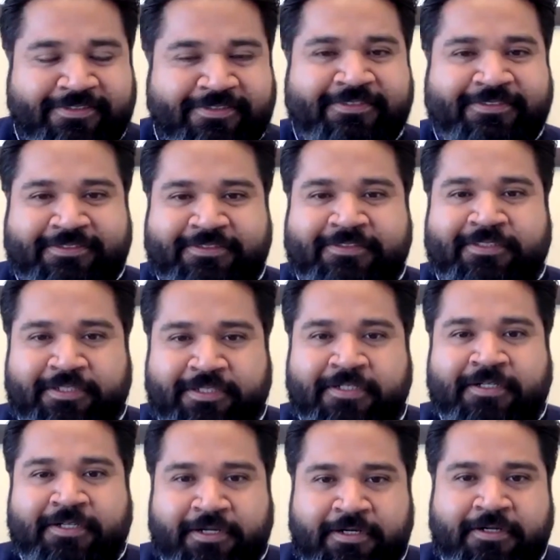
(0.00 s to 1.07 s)
So yeah,
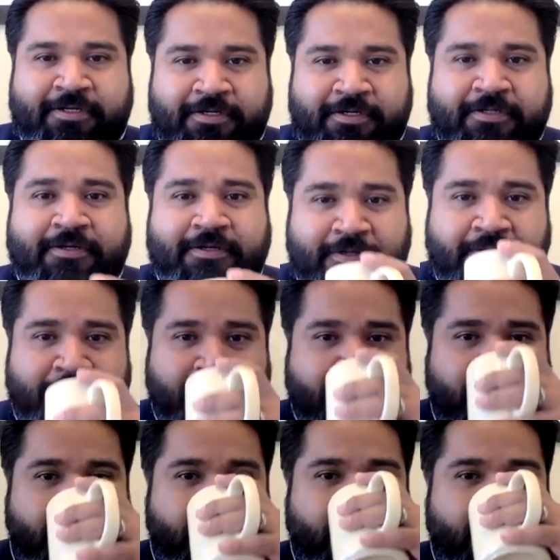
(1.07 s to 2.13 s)
so if you can kind of
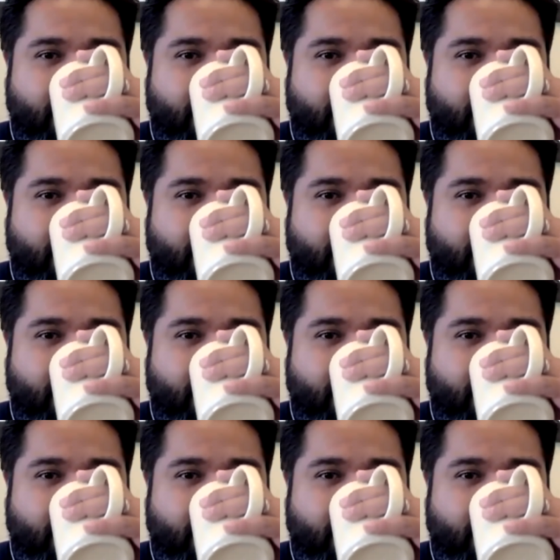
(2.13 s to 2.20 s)
close your